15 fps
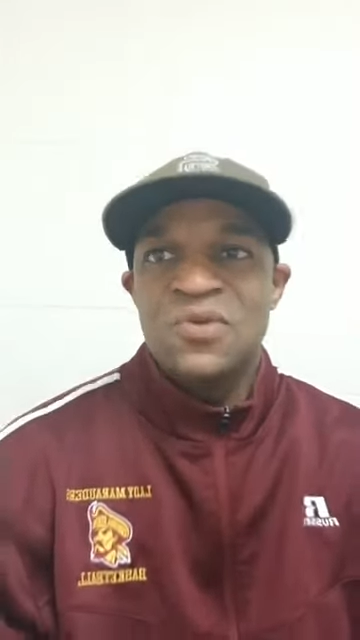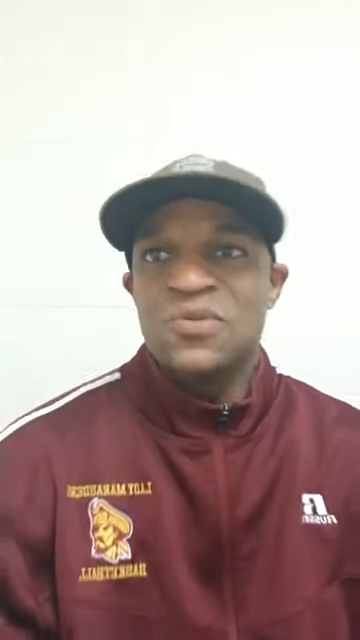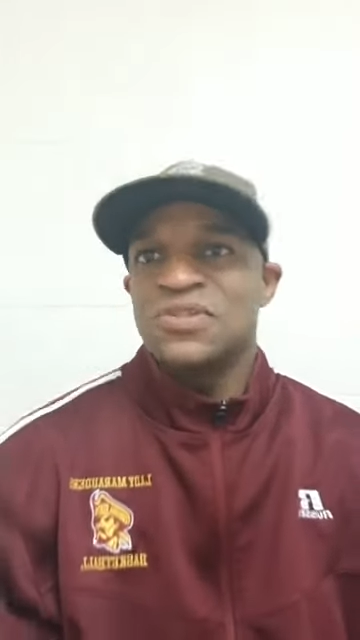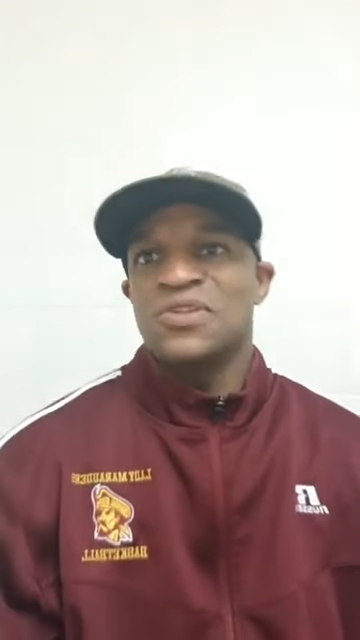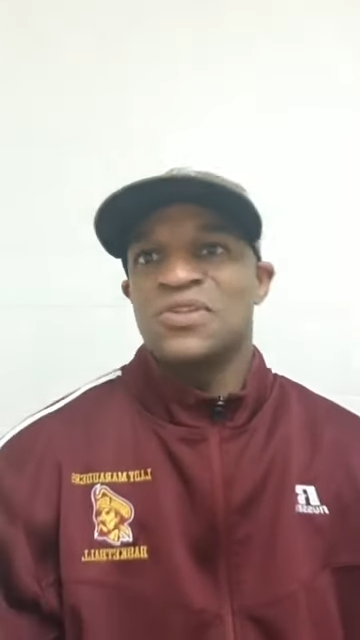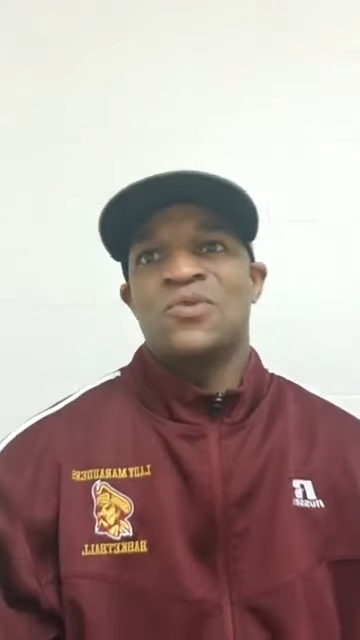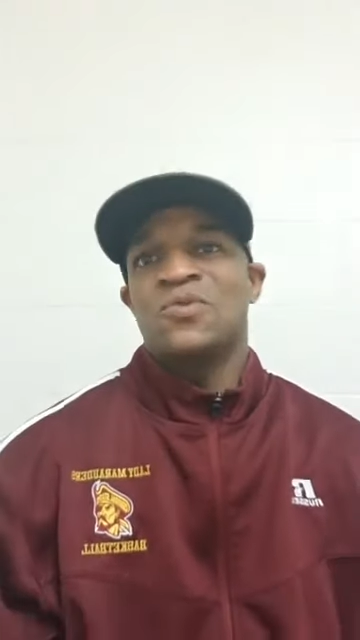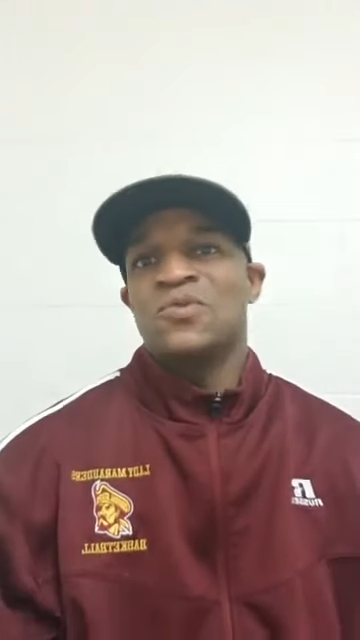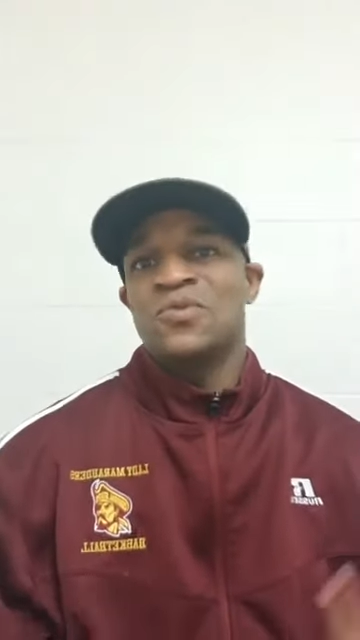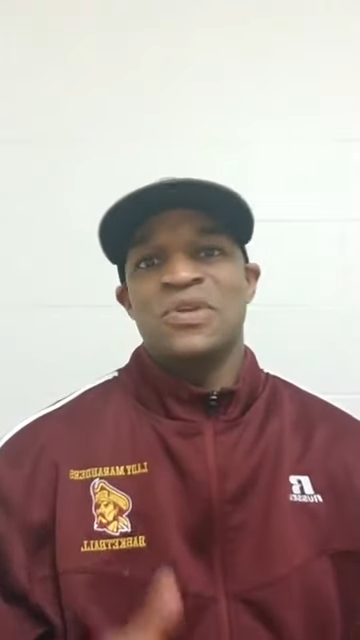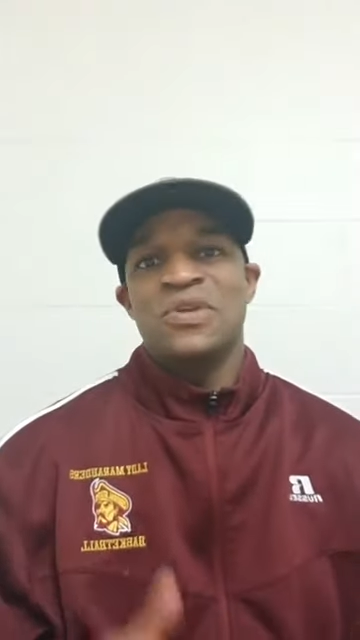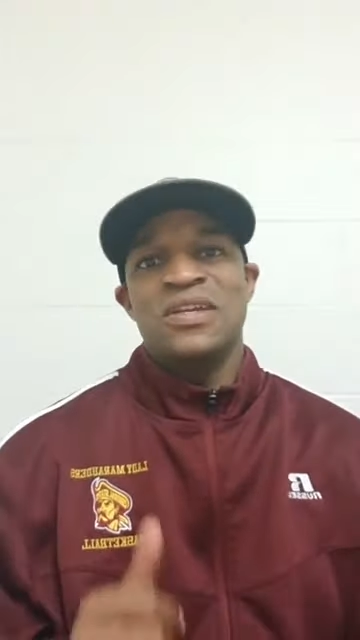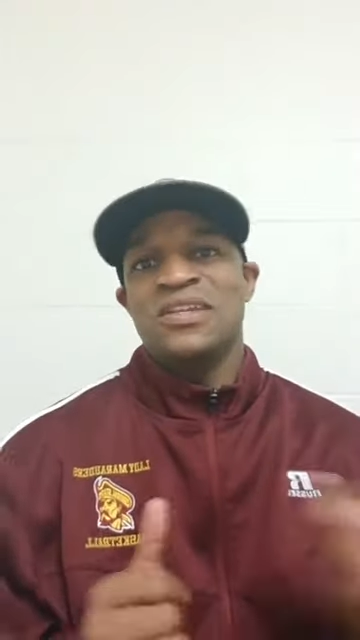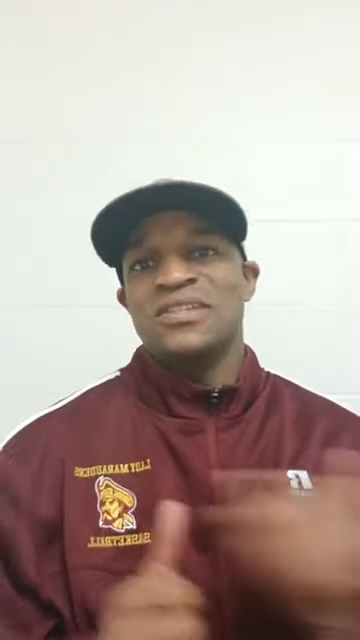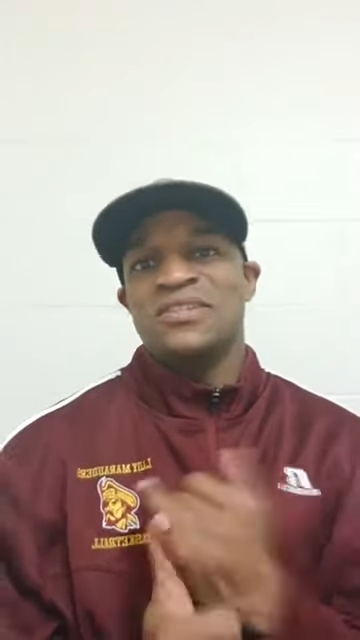was no
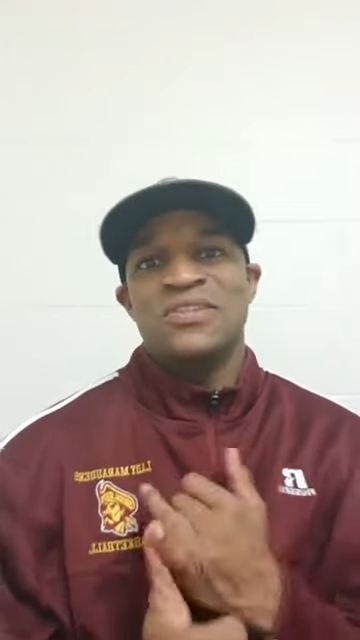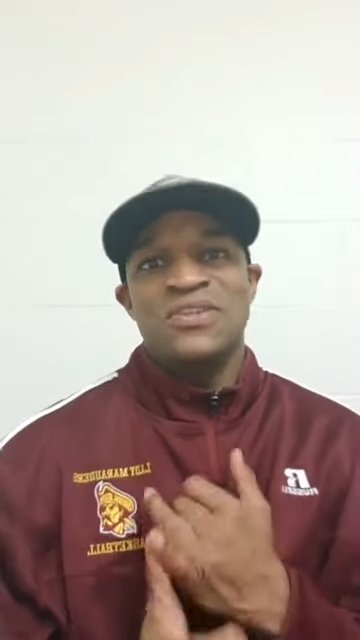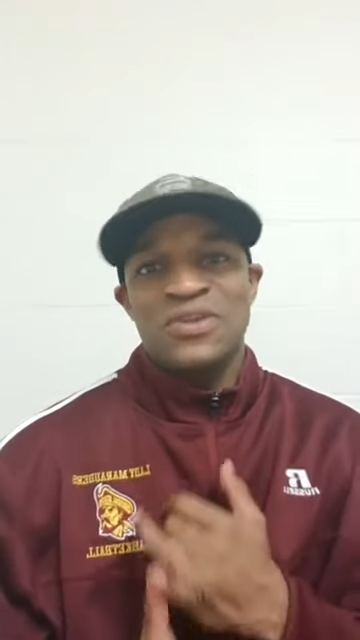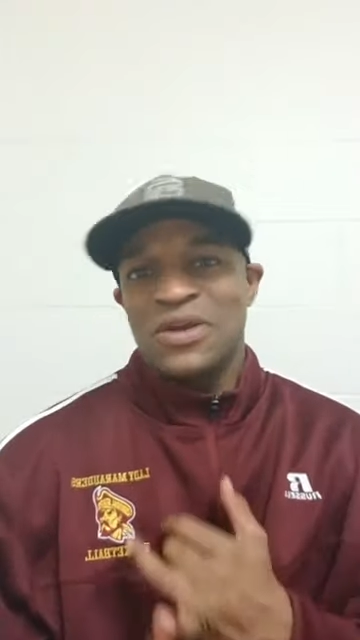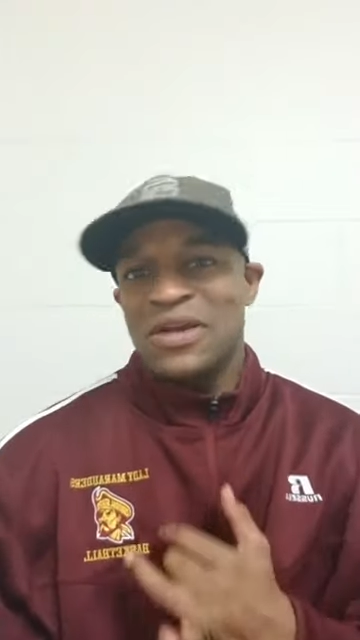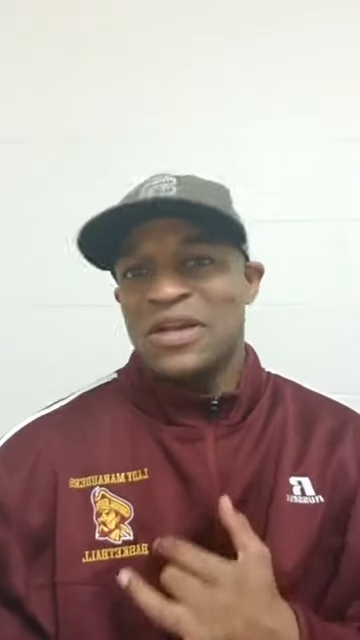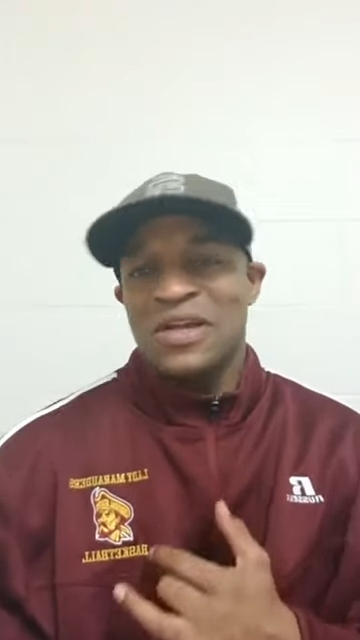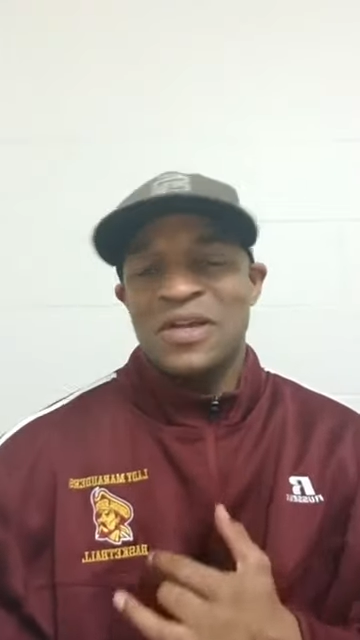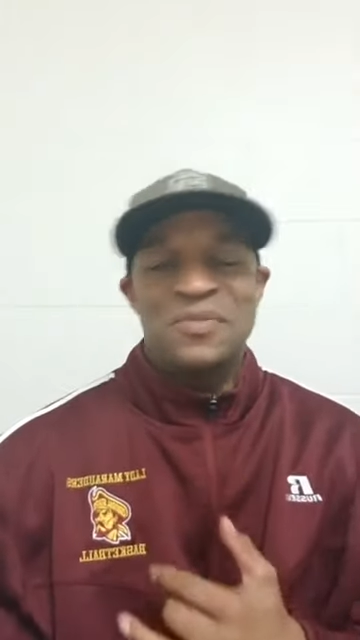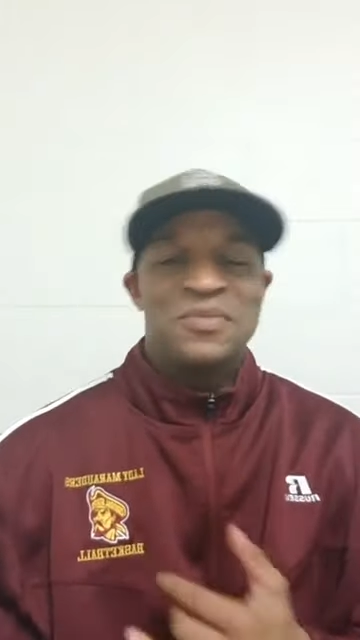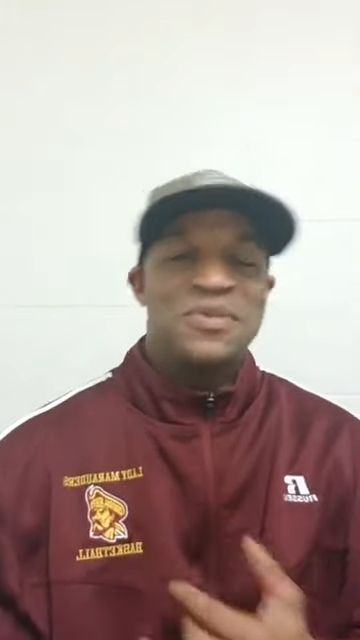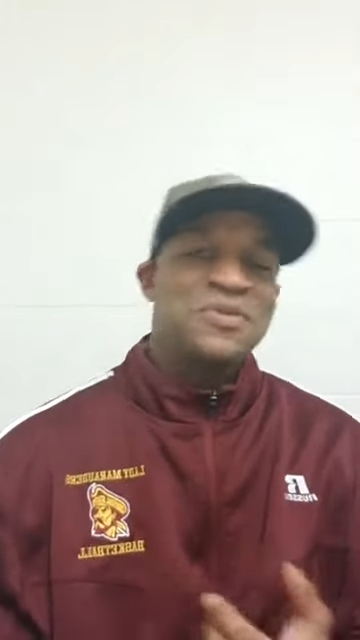Instagram,